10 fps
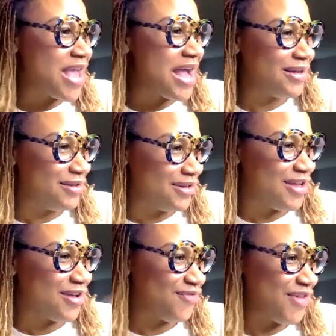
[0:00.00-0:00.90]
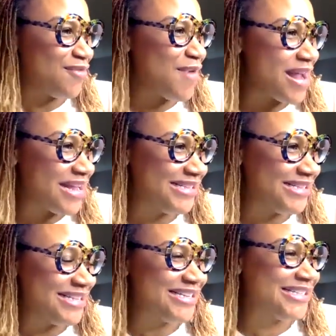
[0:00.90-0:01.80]
kind of fed right into
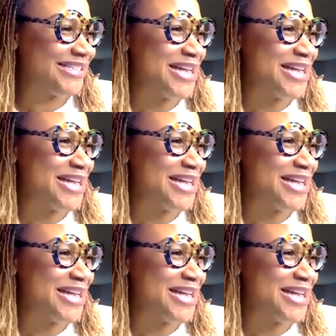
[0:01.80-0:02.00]
this.